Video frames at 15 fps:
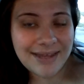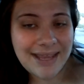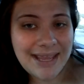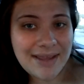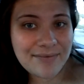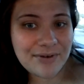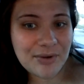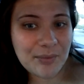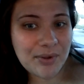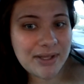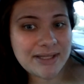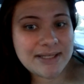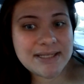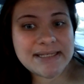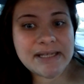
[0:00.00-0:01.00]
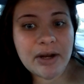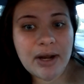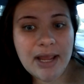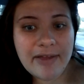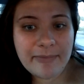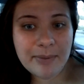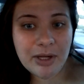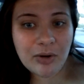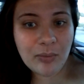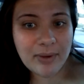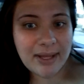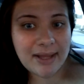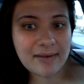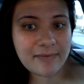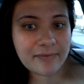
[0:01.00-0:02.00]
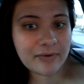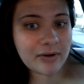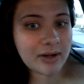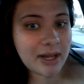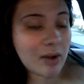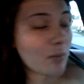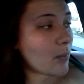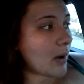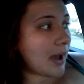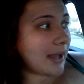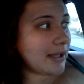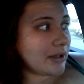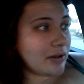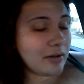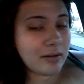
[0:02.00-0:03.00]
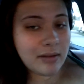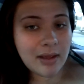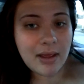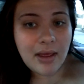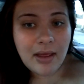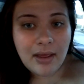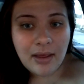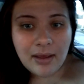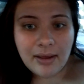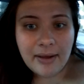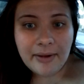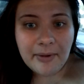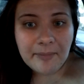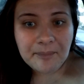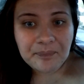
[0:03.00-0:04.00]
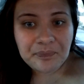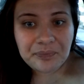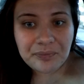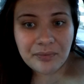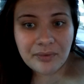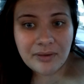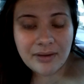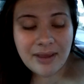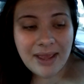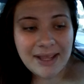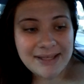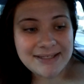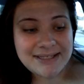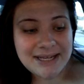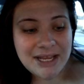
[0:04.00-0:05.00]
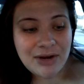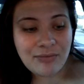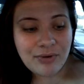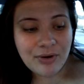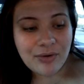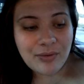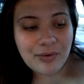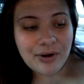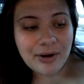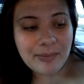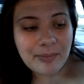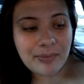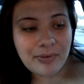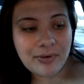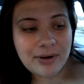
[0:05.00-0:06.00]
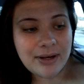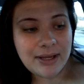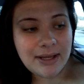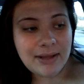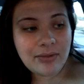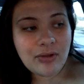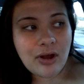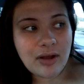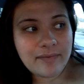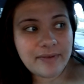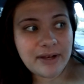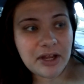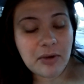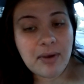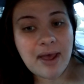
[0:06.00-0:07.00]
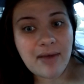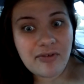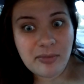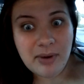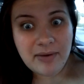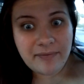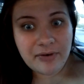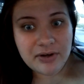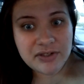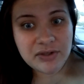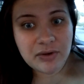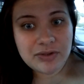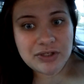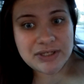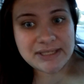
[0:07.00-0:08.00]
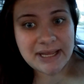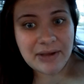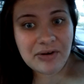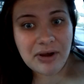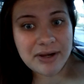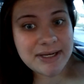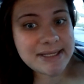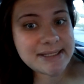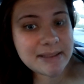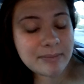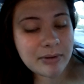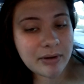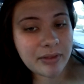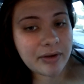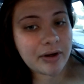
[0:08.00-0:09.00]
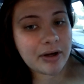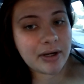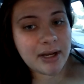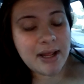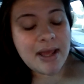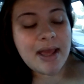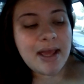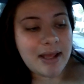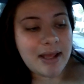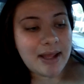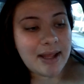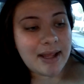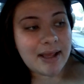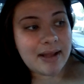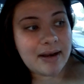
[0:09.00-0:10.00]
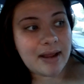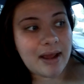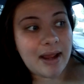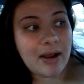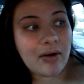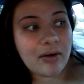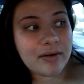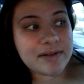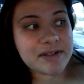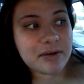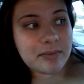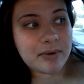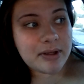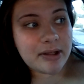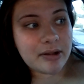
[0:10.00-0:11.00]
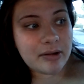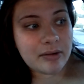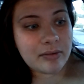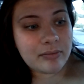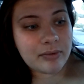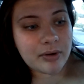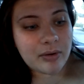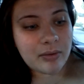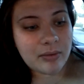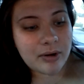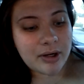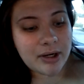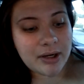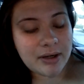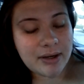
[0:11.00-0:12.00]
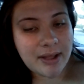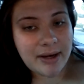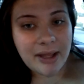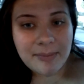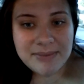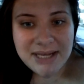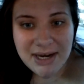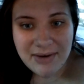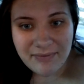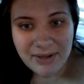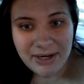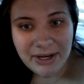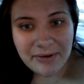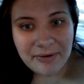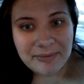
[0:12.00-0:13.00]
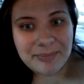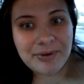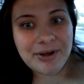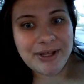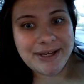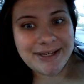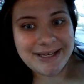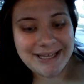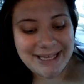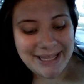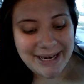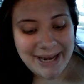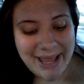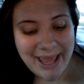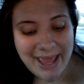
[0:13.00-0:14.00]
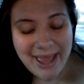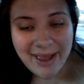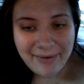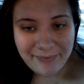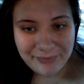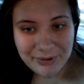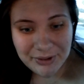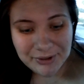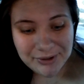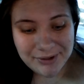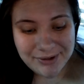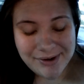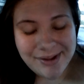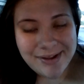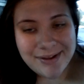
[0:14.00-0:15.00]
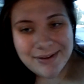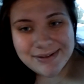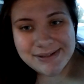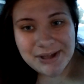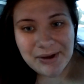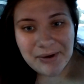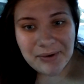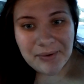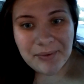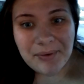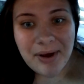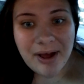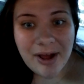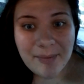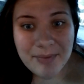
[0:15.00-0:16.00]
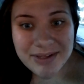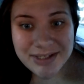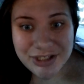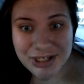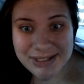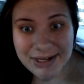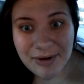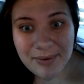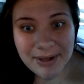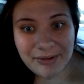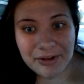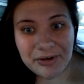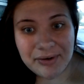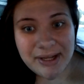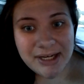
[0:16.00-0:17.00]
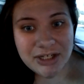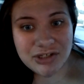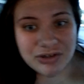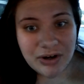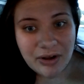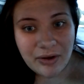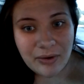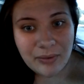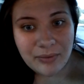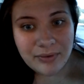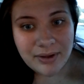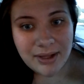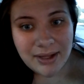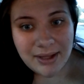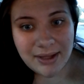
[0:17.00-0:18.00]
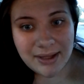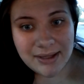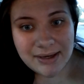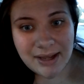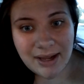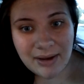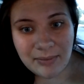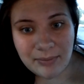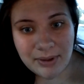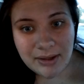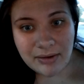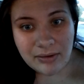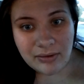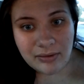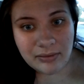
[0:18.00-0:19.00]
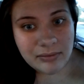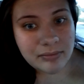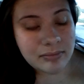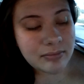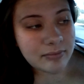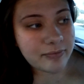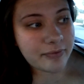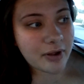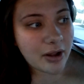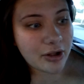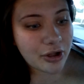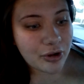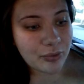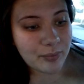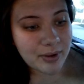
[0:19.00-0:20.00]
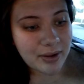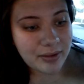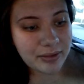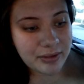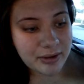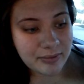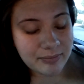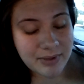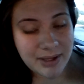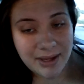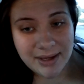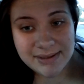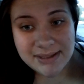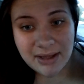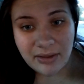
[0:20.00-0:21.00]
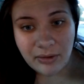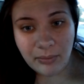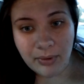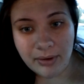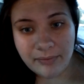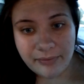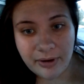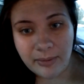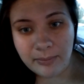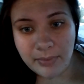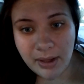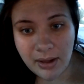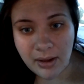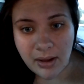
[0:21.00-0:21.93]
Hey everyone, sorry I've been away for a while. Um, I did record a pretty long video after my first ultrasound on December third, and I also will record an updated video and put it after. So um, this is just a quick little intro, and I will follow with, like I said, the one from